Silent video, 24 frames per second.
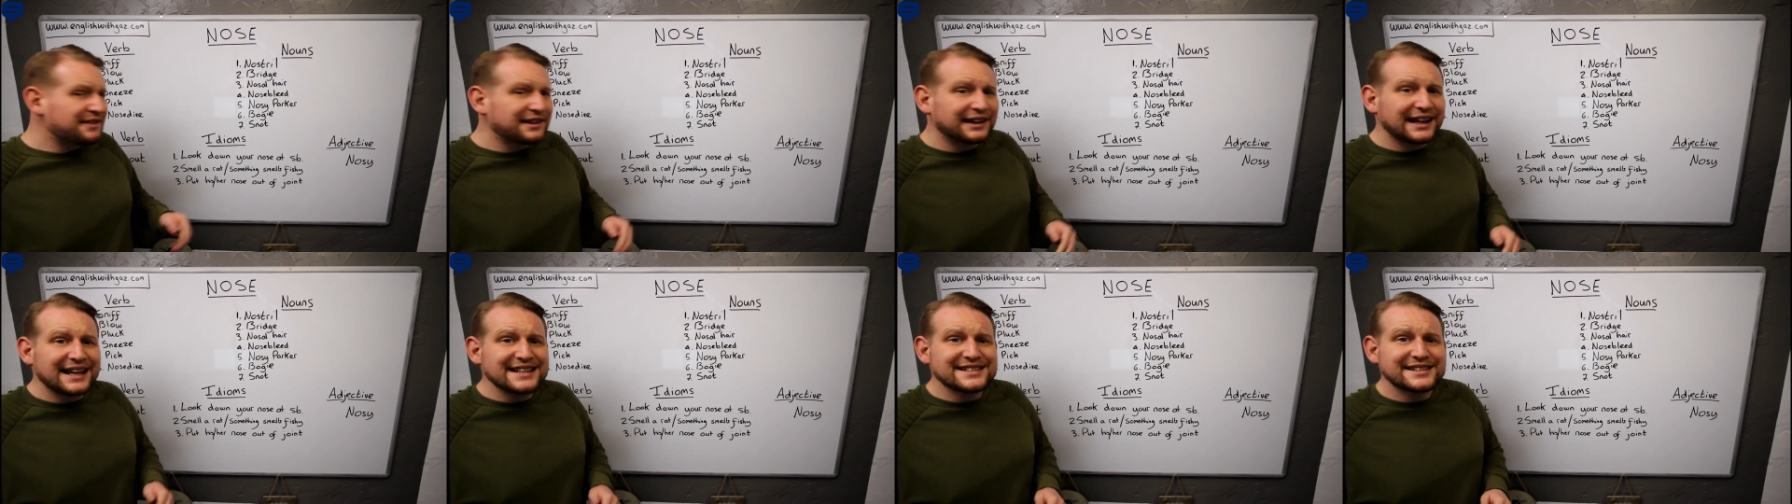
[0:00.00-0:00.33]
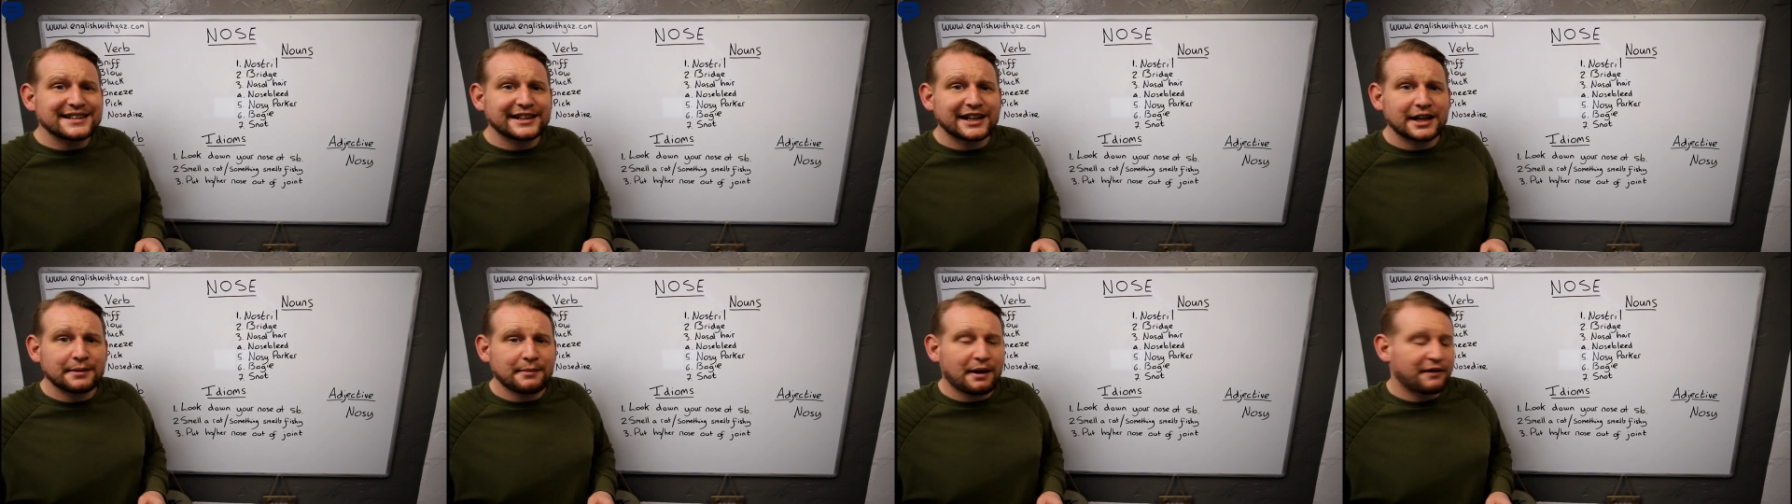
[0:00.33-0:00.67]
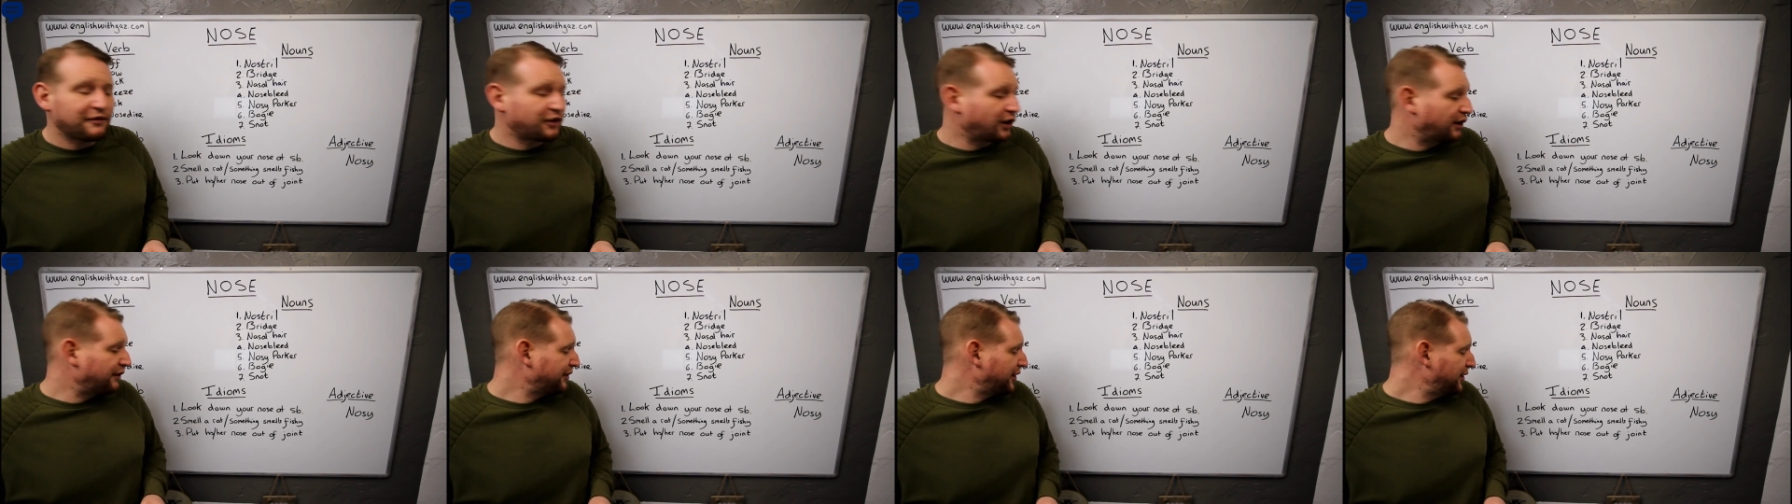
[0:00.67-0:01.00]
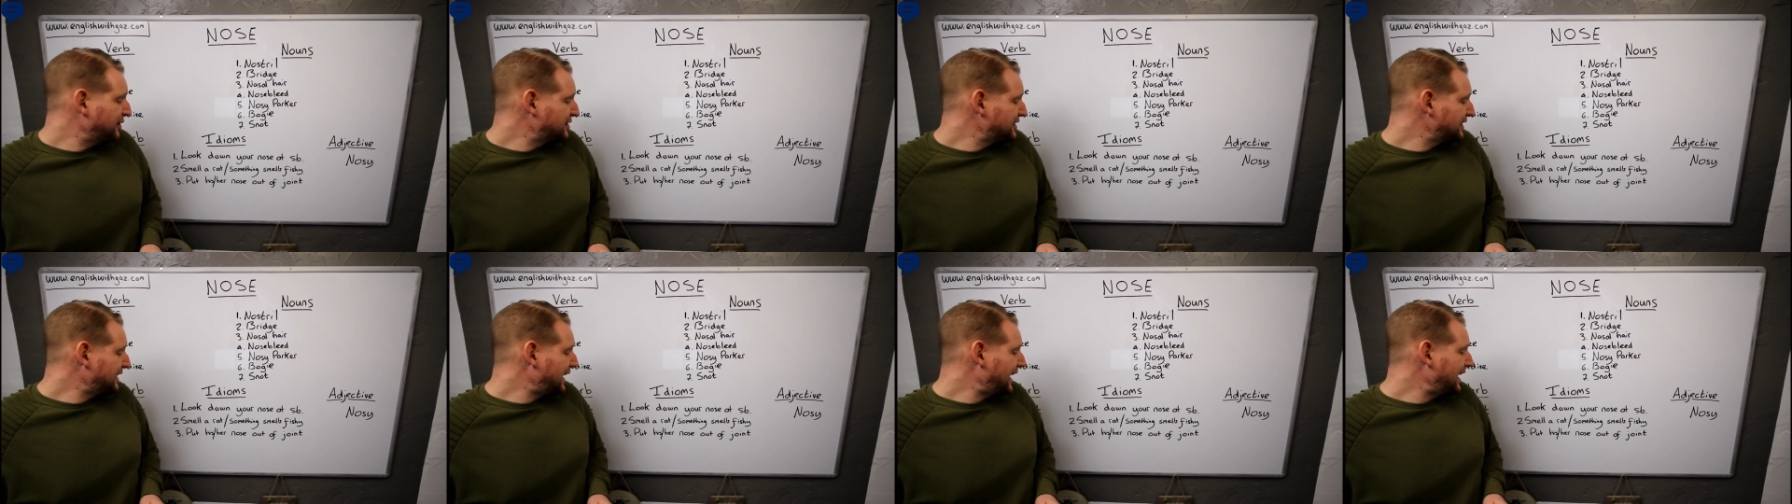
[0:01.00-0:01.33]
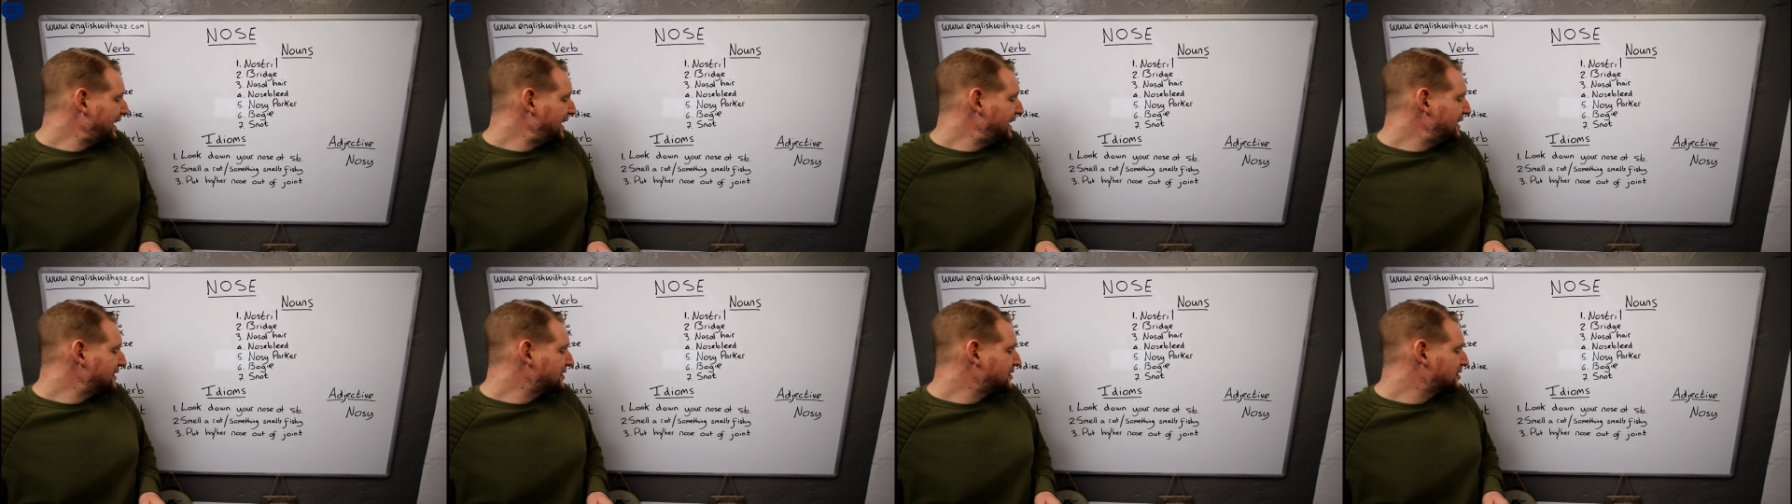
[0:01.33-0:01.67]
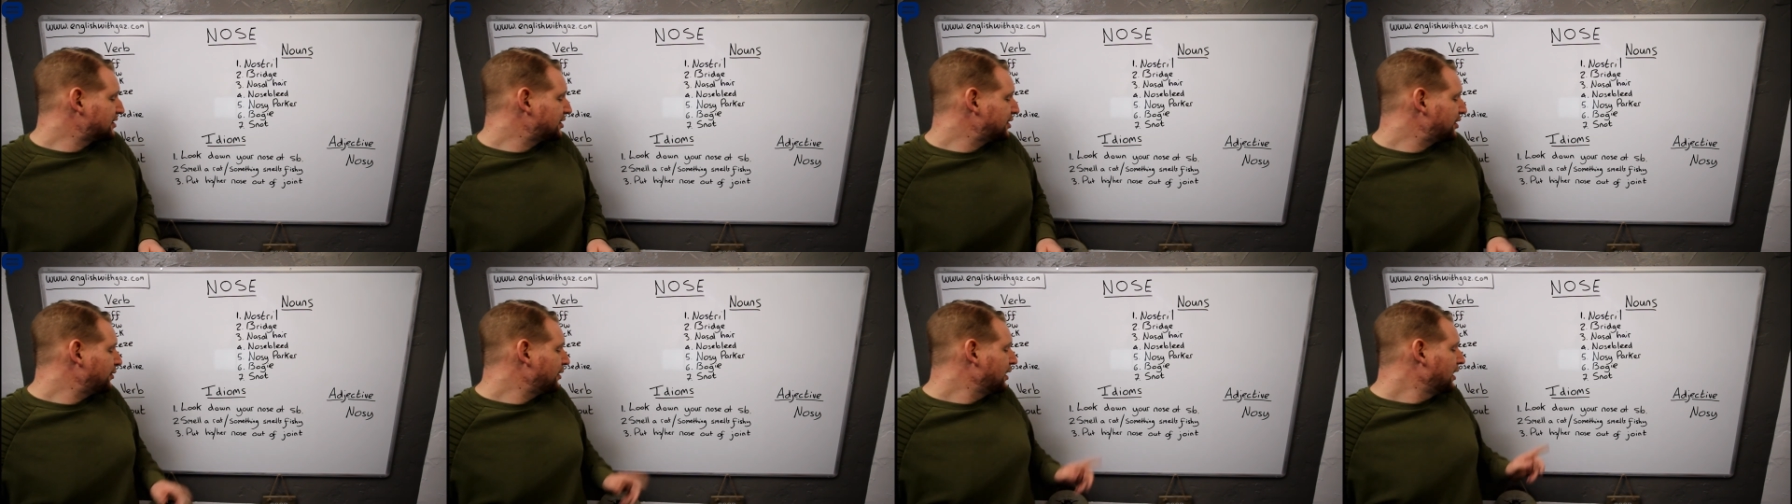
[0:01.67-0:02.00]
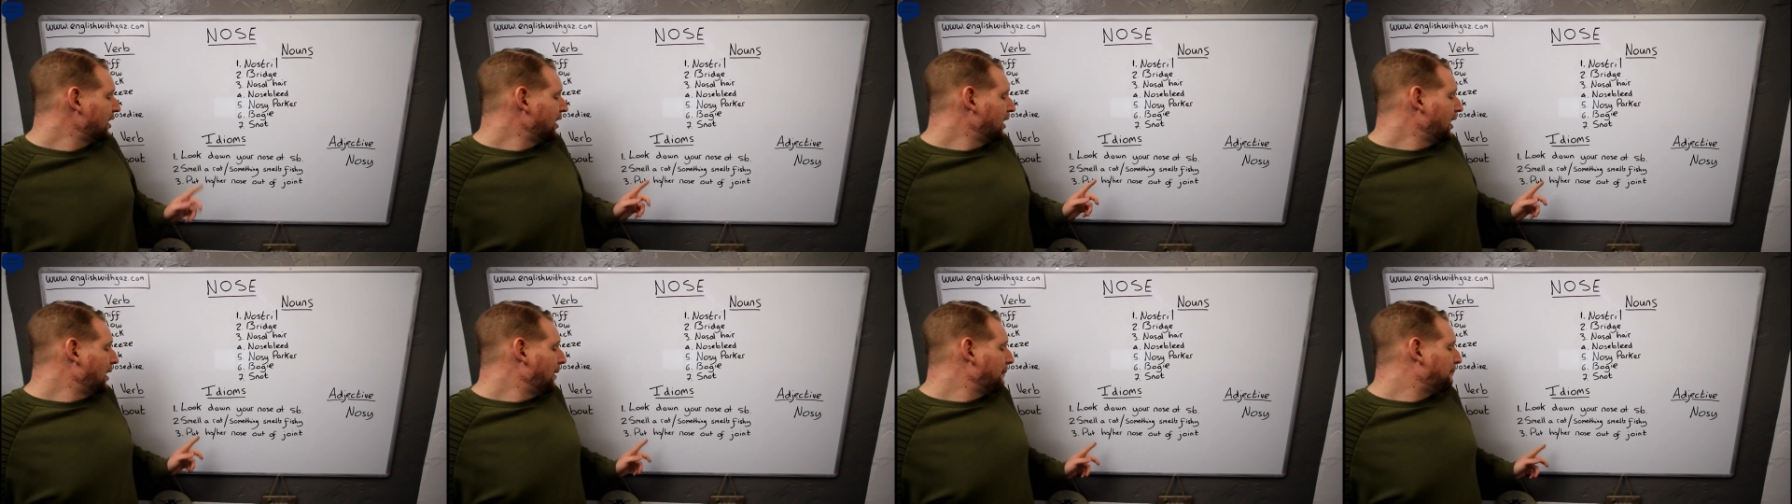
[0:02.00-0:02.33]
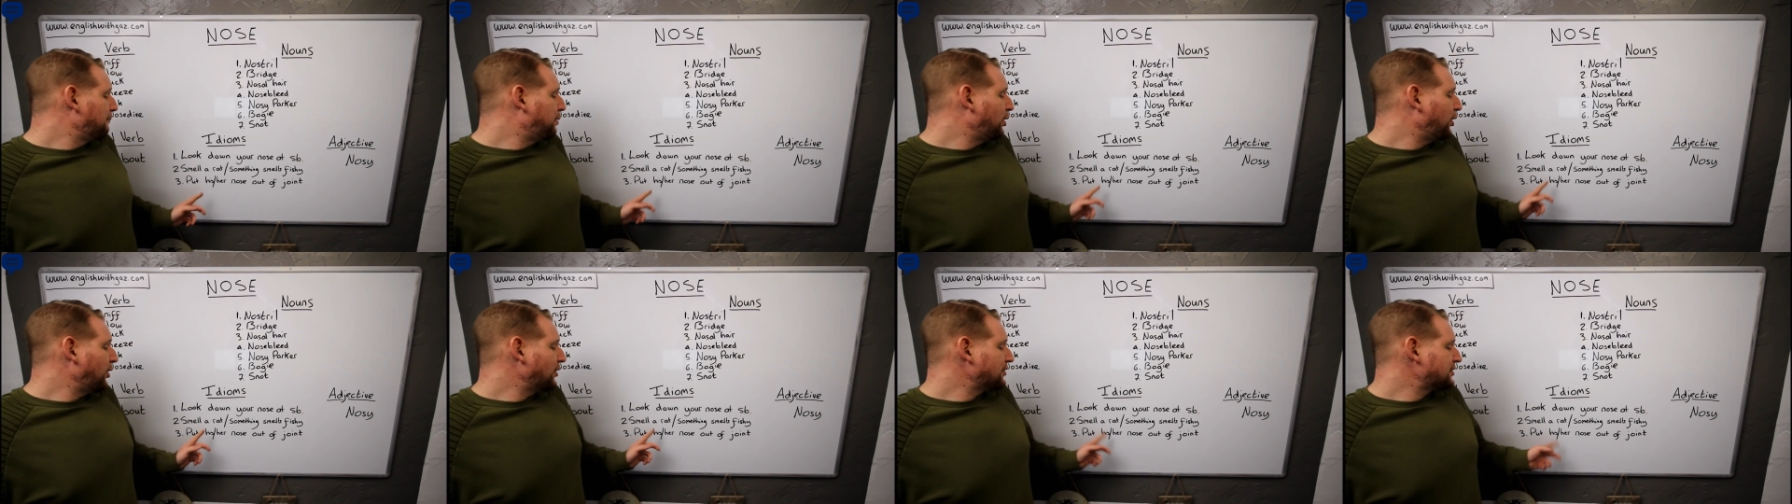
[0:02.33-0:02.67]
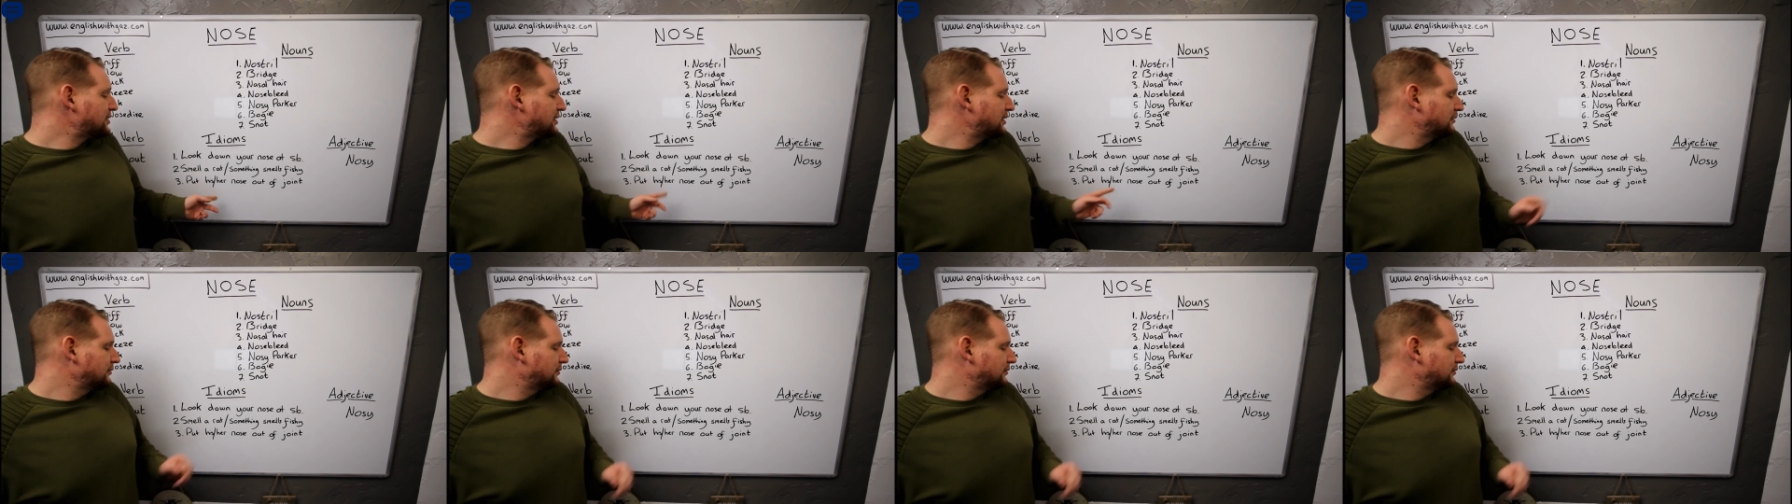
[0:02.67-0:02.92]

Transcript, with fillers: last idiom I've got for you today is to put